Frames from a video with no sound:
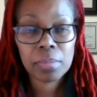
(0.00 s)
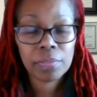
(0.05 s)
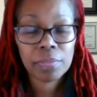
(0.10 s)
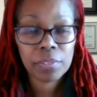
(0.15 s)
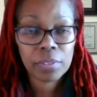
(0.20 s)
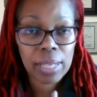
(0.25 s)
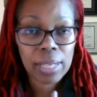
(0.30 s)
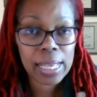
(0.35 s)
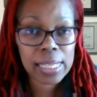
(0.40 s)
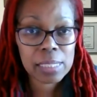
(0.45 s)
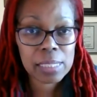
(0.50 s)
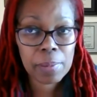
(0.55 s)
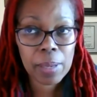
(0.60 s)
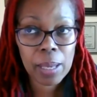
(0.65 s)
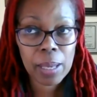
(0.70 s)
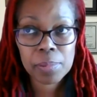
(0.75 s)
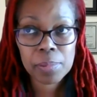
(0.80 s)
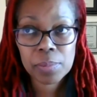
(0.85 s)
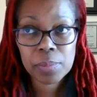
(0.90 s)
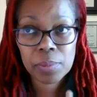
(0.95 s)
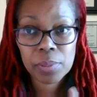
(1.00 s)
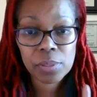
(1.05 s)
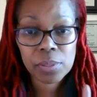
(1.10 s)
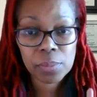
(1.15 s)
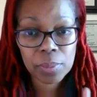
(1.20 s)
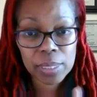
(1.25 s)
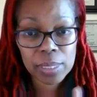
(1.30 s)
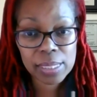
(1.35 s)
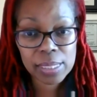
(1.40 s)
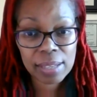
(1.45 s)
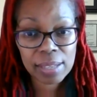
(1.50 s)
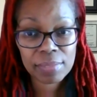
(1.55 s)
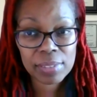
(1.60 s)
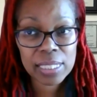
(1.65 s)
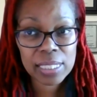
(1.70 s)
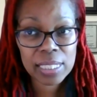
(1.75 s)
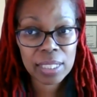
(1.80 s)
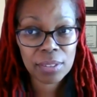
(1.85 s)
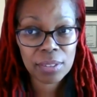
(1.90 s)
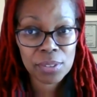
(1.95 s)
If your last PAP smear in
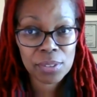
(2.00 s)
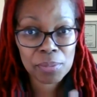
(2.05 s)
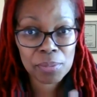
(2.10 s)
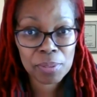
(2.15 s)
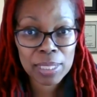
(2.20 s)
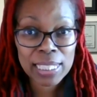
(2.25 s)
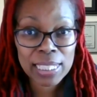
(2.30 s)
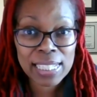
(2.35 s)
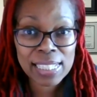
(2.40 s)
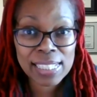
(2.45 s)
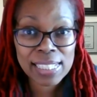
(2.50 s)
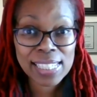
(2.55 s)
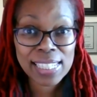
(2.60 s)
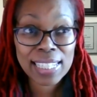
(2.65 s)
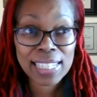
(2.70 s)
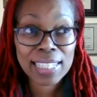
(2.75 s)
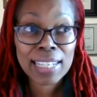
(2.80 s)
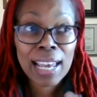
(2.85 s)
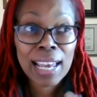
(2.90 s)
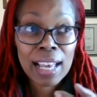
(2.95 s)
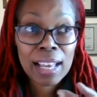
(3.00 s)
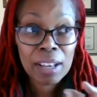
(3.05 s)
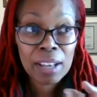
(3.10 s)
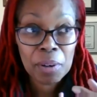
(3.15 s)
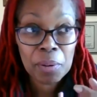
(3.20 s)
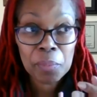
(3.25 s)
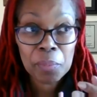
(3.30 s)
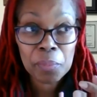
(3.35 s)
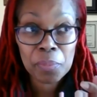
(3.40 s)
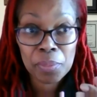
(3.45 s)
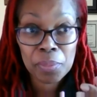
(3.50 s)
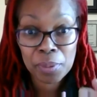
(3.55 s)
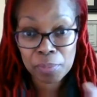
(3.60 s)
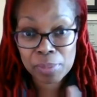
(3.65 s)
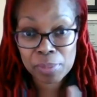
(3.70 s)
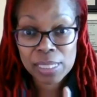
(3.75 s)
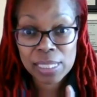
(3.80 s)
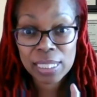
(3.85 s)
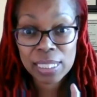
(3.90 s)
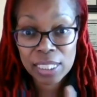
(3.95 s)
2017 or 2018, there
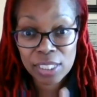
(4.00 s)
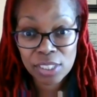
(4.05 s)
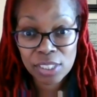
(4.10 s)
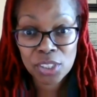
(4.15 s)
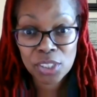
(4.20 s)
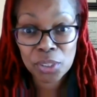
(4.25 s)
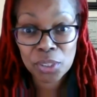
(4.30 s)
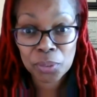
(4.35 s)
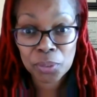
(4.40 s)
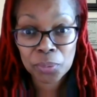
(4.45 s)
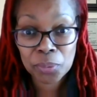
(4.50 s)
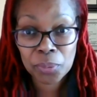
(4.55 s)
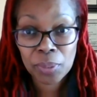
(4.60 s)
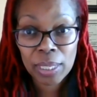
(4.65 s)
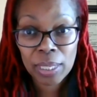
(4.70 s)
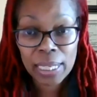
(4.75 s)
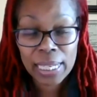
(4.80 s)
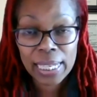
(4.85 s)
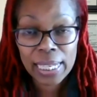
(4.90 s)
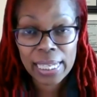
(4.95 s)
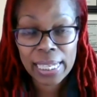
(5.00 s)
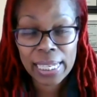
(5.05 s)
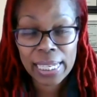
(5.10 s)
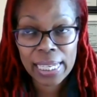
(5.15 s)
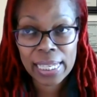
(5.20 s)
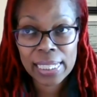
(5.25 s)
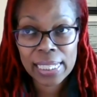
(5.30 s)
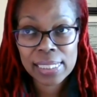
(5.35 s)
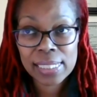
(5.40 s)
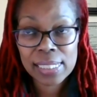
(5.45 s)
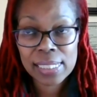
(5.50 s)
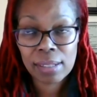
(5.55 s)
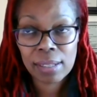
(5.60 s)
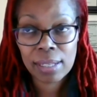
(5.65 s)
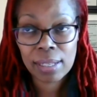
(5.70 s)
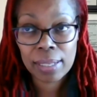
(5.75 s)
was an issue, and